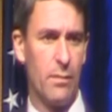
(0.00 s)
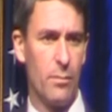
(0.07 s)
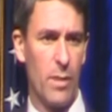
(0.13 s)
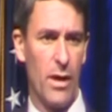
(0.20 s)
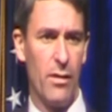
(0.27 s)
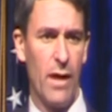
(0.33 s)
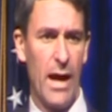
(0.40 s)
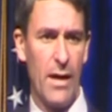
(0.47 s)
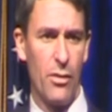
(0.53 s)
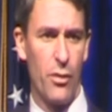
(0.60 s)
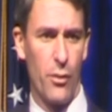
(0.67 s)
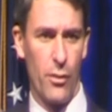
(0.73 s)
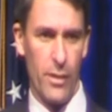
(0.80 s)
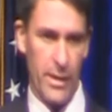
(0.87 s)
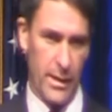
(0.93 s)
about
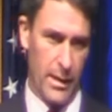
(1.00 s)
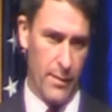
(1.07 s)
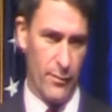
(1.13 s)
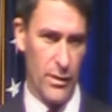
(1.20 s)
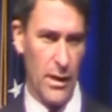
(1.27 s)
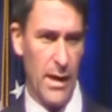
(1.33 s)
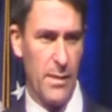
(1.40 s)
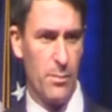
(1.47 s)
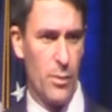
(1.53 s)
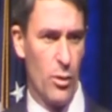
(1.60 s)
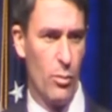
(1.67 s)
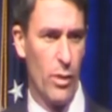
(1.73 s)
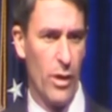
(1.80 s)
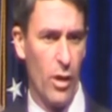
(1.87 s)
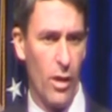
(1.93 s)
9:30, kind of a light bulb went